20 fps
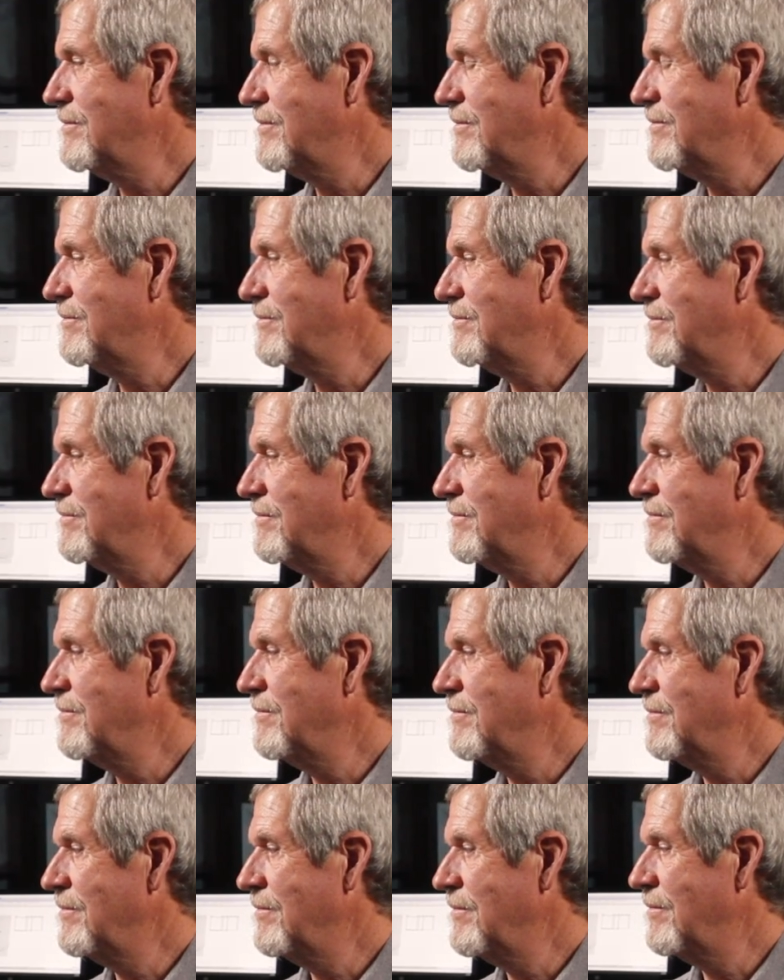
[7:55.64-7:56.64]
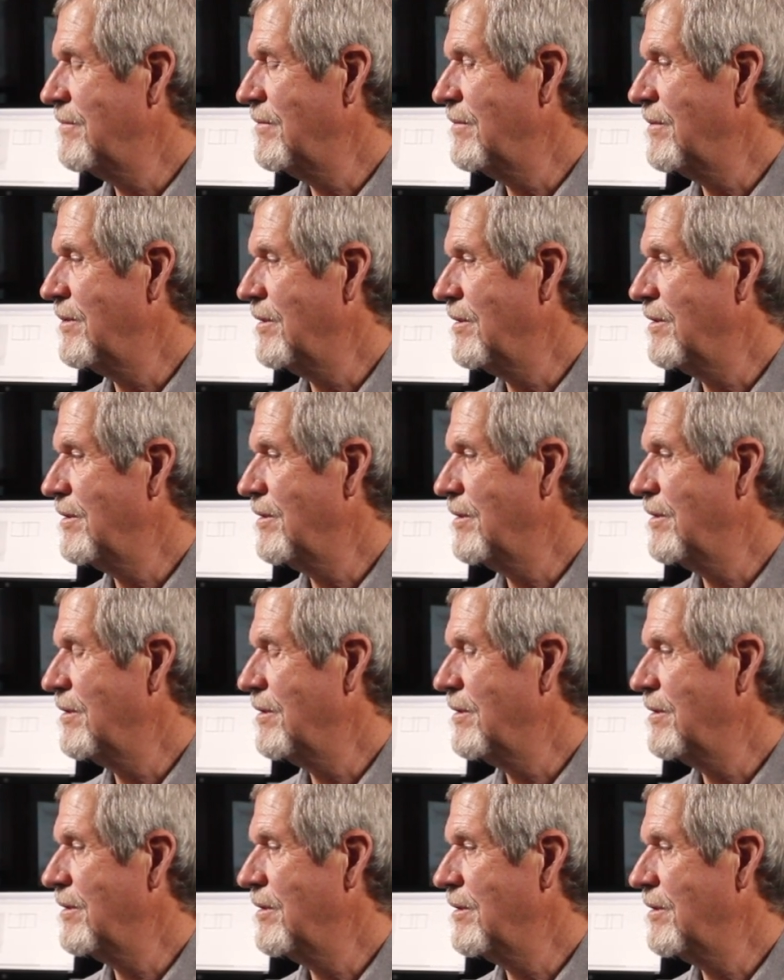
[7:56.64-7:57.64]

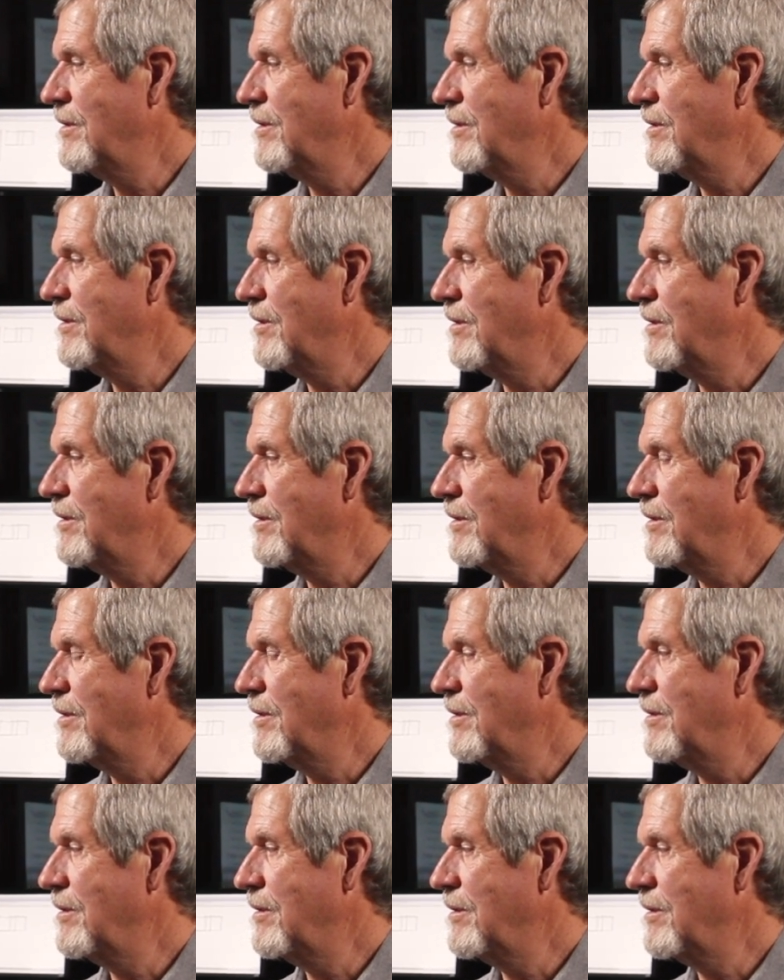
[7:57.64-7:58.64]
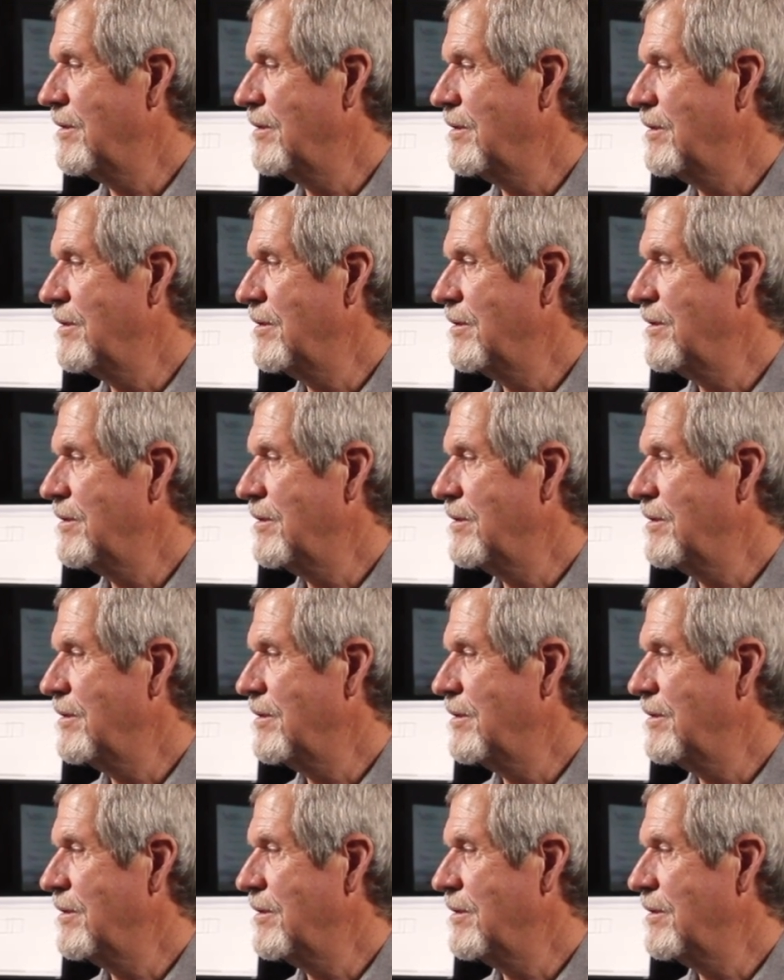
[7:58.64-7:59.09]
The person shown says nothing.